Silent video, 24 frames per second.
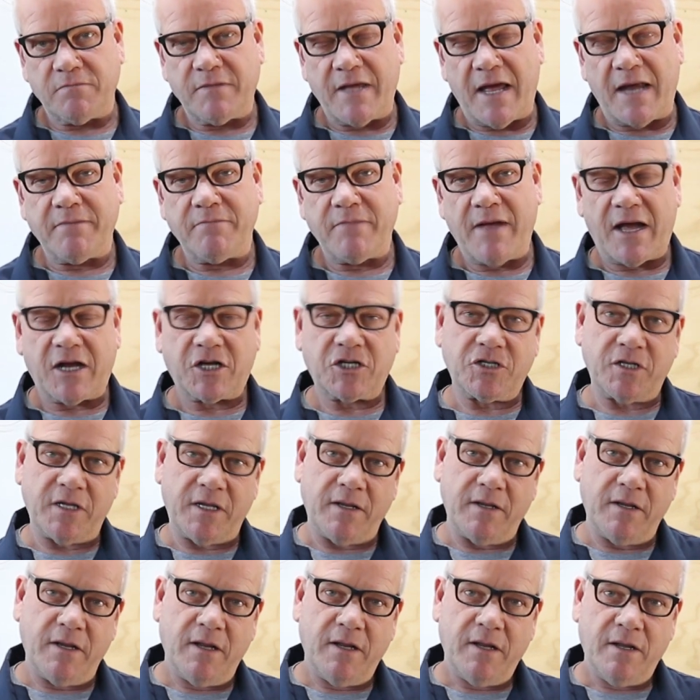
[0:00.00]
that
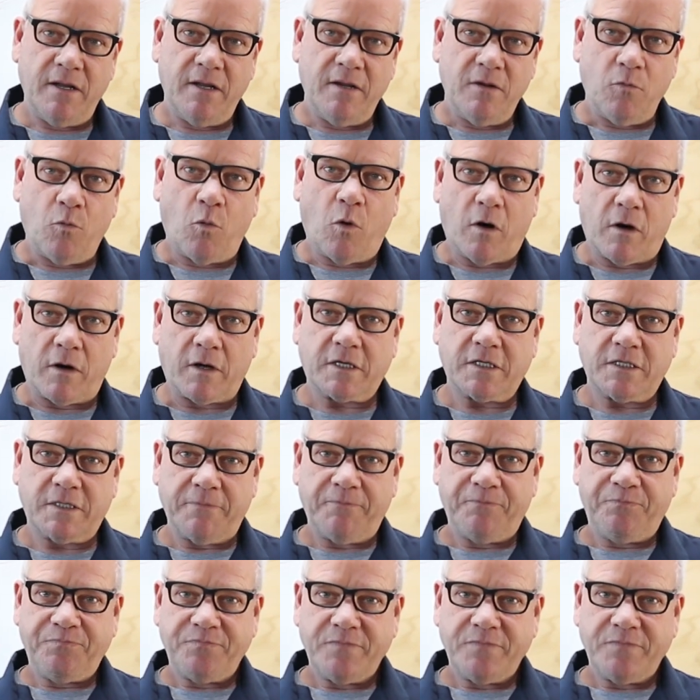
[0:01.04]
actually works,